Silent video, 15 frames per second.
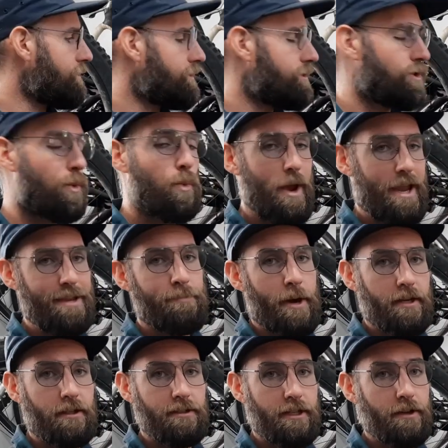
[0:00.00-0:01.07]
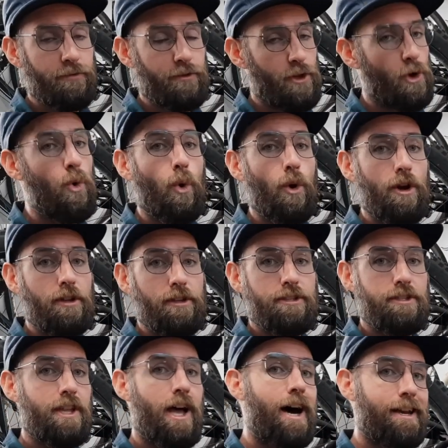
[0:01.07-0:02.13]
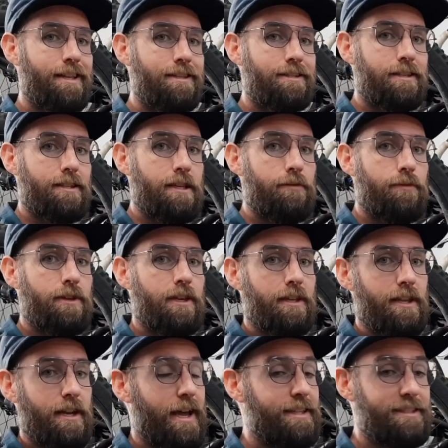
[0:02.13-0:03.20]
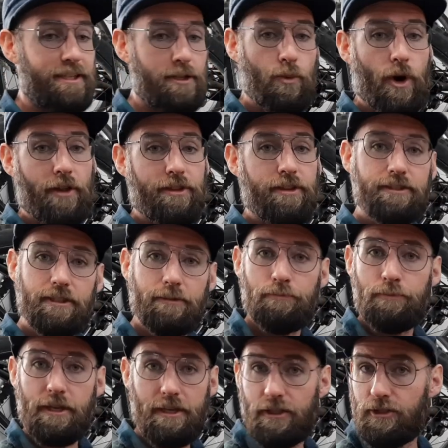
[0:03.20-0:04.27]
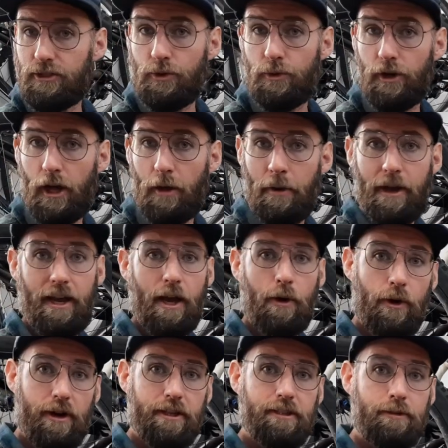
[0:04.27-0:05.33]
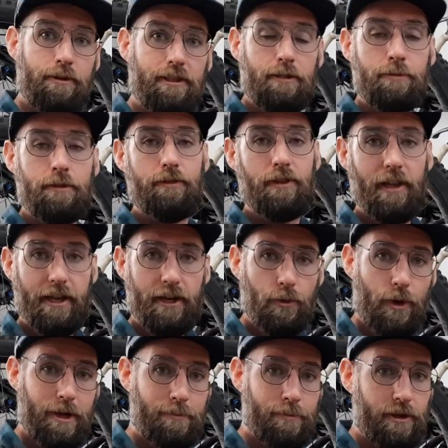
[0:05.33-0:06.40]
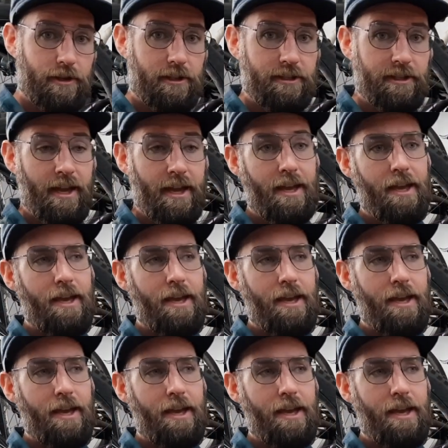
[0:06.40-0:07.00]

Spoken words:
The weight penalty for the coil is not insignificant, and I did want this to be a do-it-all bike. I wanted it to be a little bit of a lighter weight build.